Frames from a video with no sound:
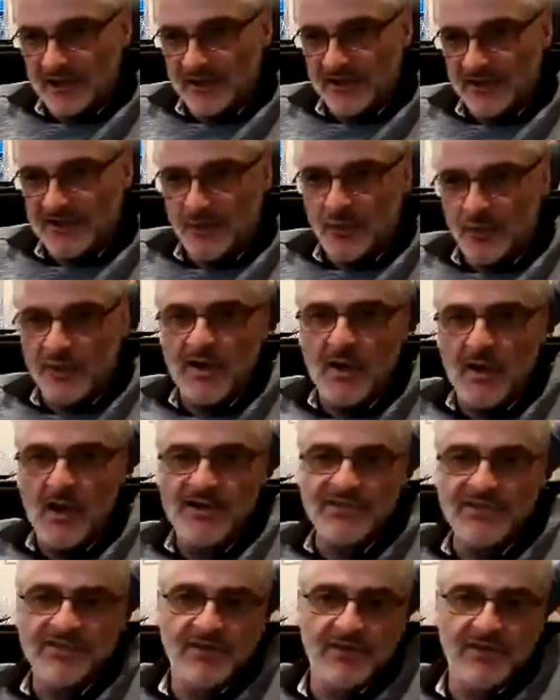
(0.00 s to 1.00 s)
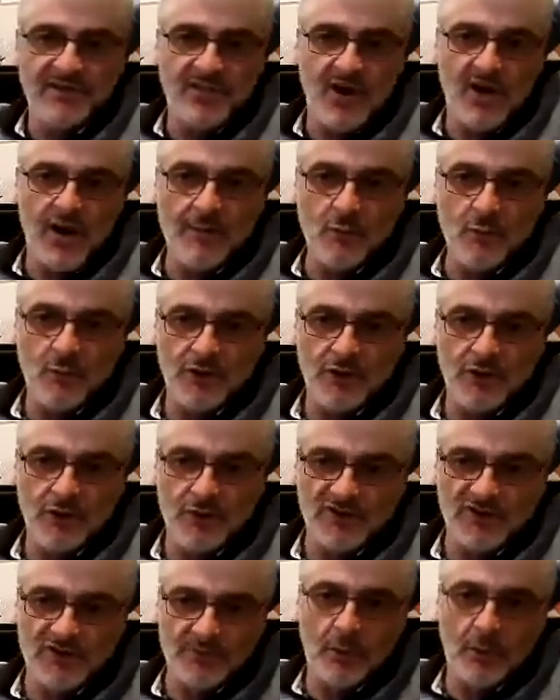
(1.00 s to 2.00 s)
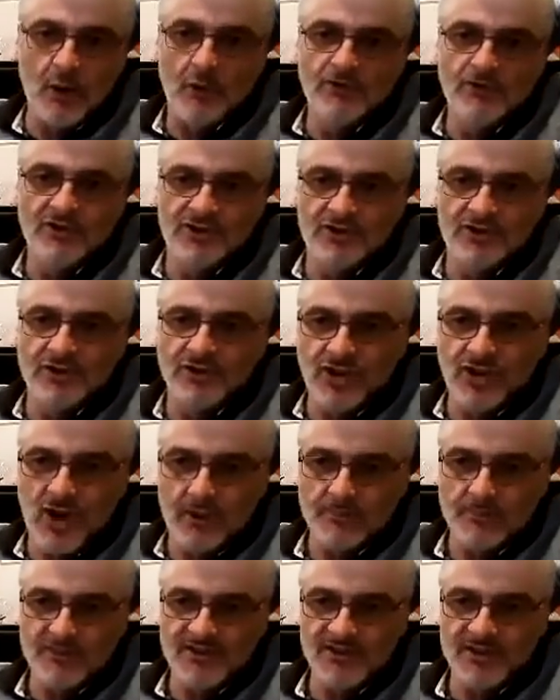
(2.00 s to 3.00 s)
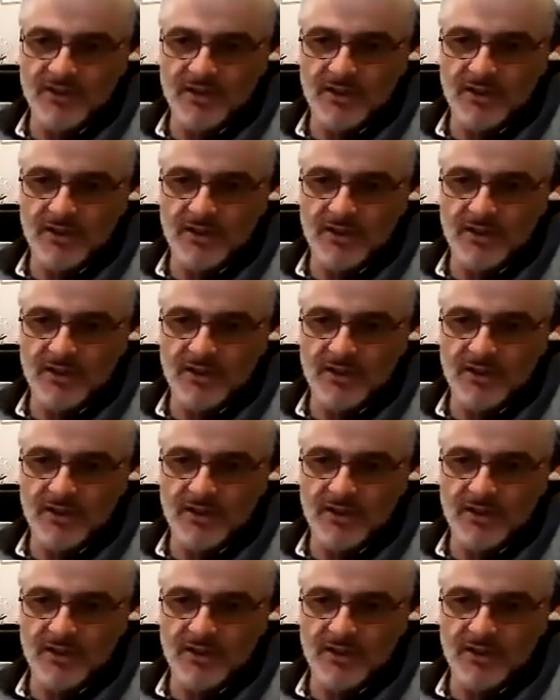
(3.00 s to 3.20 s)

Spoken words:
It's realized in the time when you're exposed to jumps.